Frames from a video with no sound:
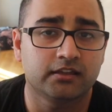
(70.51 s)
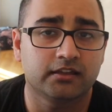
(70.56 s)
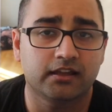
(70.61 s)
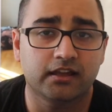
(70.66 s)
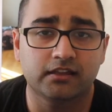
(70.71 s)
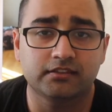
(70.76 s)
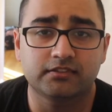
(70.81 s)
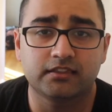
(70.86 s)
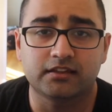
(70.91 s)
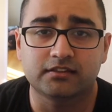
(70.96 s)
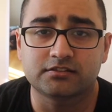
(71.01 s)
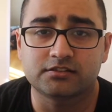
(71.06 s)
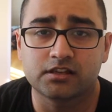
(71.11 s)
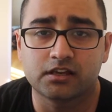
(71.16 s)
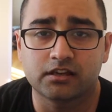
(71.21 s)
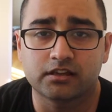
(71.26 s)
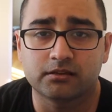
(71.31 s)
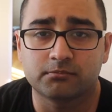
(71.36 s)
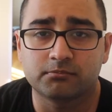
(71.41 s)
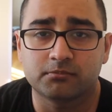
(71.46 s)
At that
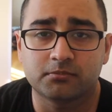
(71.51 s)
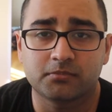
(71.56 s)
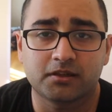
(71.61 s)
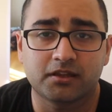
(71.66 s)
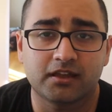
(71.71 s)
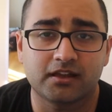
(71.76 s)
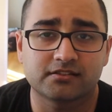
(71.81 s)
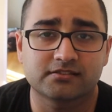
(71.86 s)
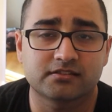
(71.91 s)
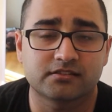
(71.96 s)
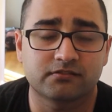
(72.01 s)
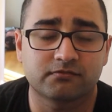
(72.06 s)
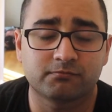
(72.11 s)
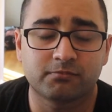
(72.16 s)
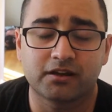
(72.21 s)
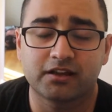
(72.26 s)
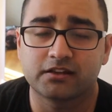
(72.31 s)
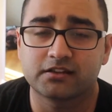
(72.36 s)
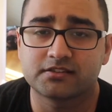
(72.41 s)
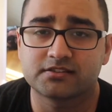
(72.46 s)
time, as if
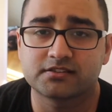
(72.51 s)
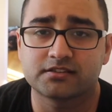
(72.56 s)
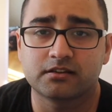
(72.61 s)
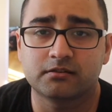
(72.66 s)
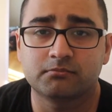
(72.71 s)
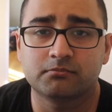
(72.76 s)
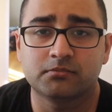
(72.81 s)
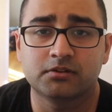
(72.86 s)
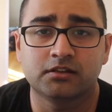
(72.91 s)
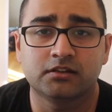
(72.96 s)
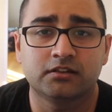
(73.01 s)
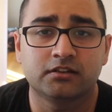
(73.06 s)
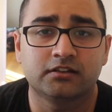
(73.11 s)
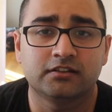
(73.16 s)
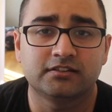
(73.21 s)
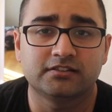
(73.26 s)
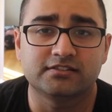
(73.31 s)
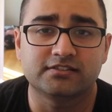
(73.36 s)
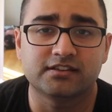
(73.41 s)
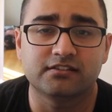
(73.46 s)
by some
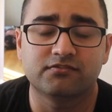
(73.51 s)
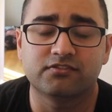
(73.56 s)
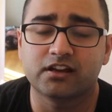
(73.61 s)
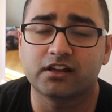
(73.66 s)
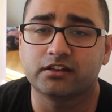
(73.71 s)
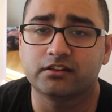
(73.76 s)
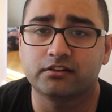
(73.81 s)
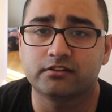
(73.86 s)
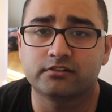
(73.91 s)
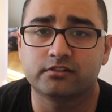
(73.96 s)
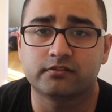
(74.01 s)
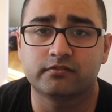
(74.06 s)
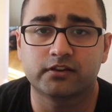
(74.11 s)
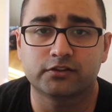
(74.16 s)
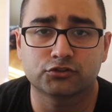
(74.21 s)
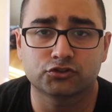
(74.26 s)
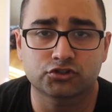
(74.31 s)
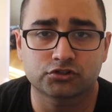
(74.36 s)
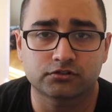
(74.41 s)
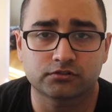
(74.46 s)
divine
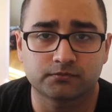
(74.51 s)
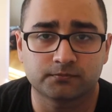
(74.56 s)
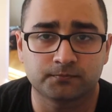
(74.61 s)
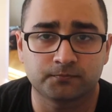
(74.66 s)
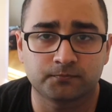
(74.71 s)
intervention,